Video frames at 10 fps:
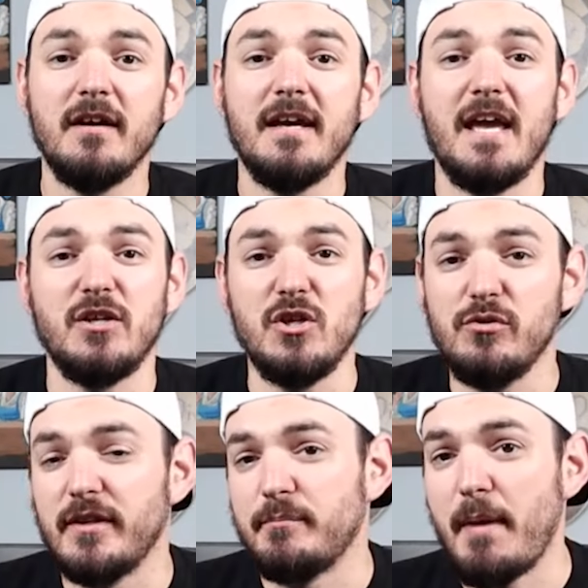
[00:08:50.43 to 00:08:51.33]
and used
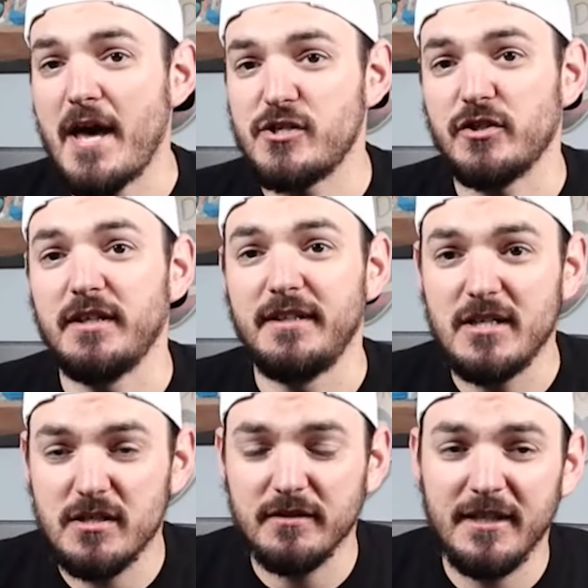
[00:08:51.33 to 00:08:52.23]
their master
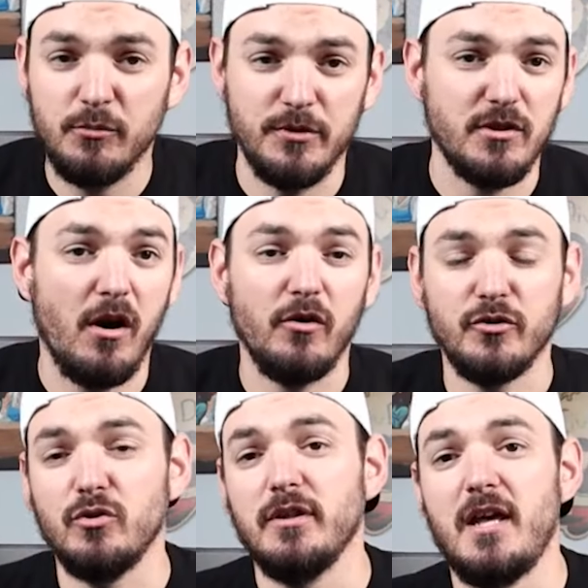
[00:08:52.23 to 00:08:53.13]
condition list, which
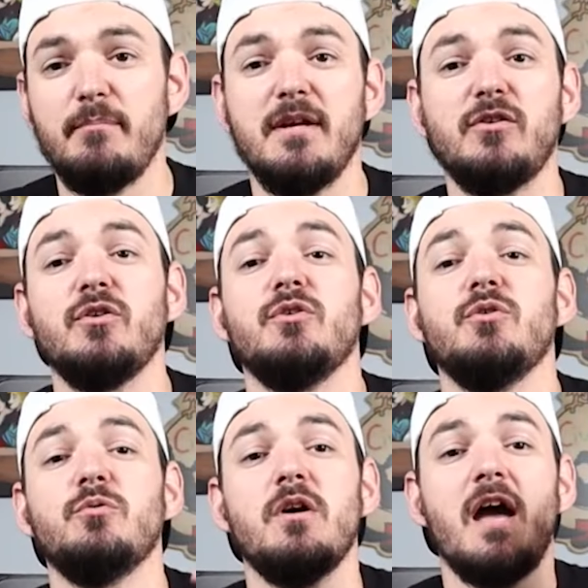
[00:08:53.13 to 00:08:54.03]
also led me to